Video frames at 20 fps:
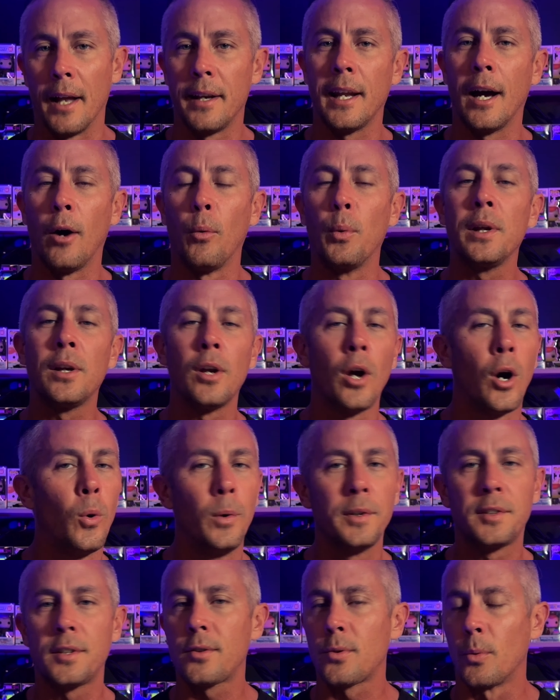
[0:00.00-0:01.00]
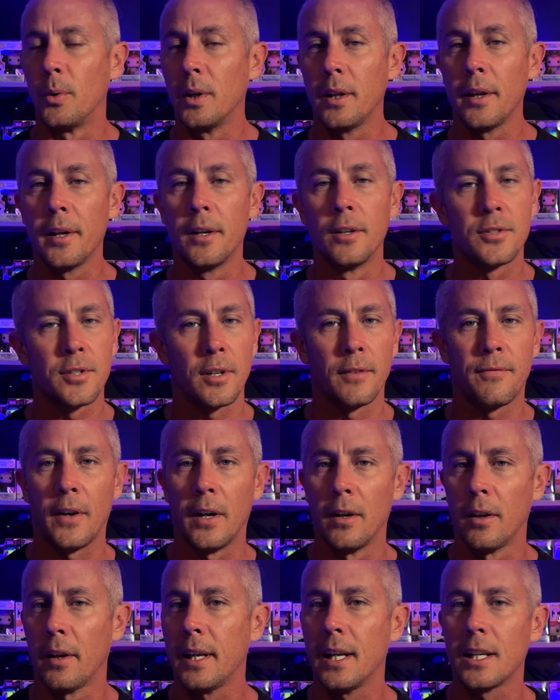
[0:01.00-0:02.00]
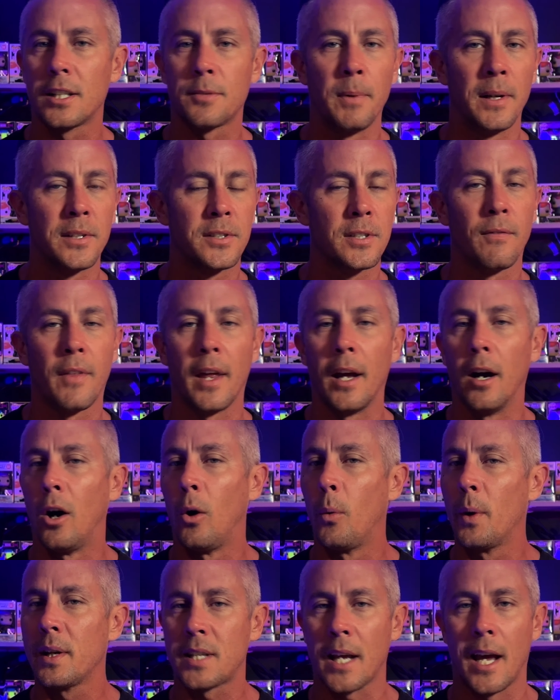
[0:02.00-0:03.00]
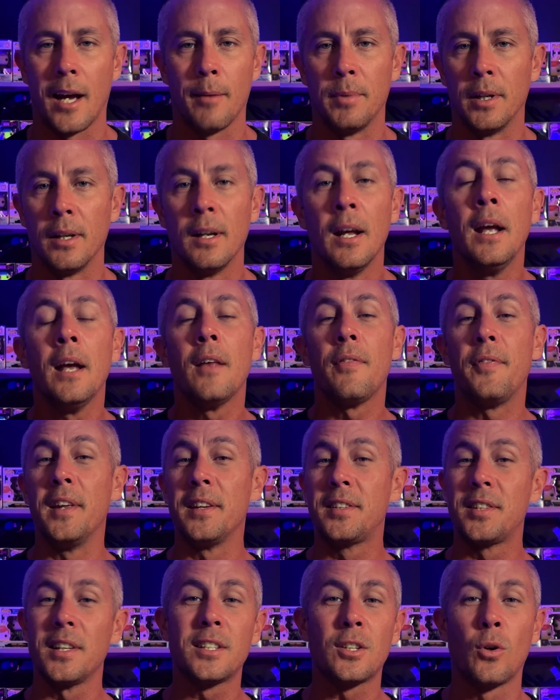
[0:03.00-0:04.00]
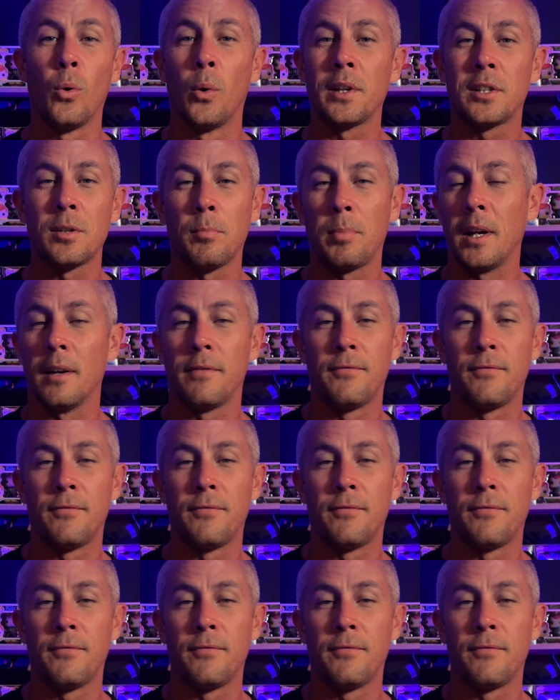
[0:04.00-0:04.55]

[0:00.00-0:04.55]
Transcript: Now, we know with the 3-liters, they're fairly expensive. They always have been. This is going to be a